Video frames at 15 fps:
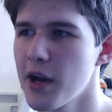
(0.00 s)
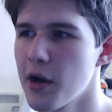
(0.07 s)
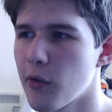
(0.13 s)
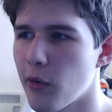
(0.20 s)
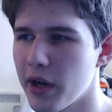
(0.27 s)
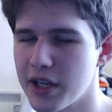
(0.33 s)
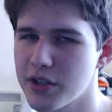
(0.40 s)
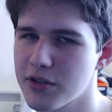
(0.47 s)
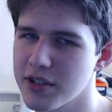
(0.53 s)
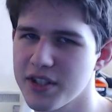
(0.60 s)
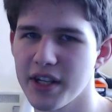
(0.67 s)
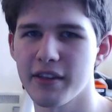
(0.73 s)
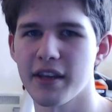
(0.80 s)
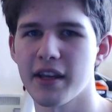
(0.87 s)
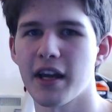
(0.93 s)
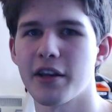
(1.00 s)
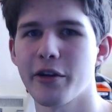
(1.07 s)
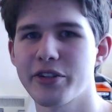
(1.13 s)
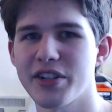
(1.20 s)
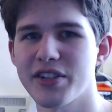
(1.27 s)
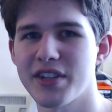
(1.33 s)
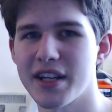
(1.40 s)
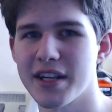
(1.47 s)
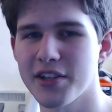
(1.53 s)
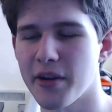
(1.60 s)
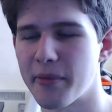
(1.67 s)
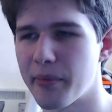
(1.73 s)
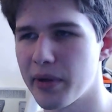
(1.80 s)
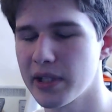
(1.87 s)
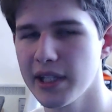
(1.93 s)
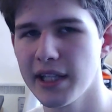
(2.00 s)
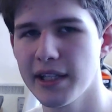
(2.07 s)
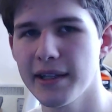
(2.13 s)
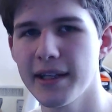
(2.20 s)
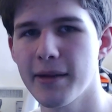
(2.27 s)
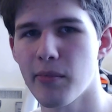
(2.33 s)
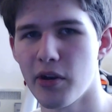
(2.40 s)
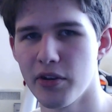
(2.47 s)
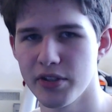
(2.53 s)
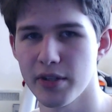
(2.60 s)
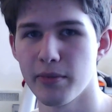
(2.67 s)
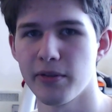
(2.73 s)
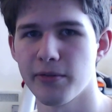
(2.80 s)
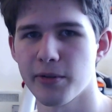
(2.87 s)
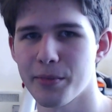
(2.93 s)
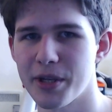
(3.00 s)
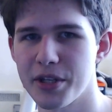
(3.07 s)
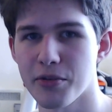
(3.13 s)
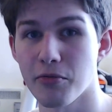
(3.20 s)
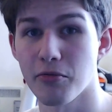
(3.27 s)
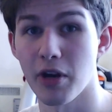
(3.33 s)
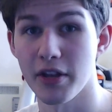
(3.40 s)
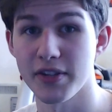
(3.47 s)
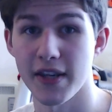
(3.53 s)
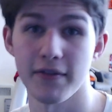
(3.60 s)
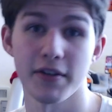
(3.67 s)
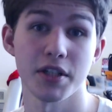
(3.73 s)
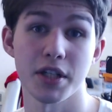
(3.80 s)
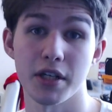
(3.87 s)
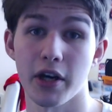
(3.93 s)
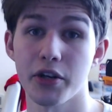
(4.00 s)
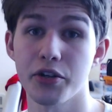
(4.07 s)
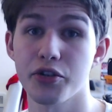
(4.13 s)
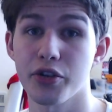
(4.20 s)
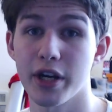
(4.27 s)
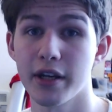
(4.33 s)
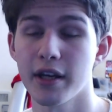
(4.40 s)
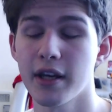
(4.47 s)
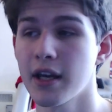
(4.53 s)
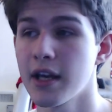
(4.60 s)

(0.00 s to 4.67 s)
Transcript: one interesting thing I noticed, it is completely impossible for me to run 1700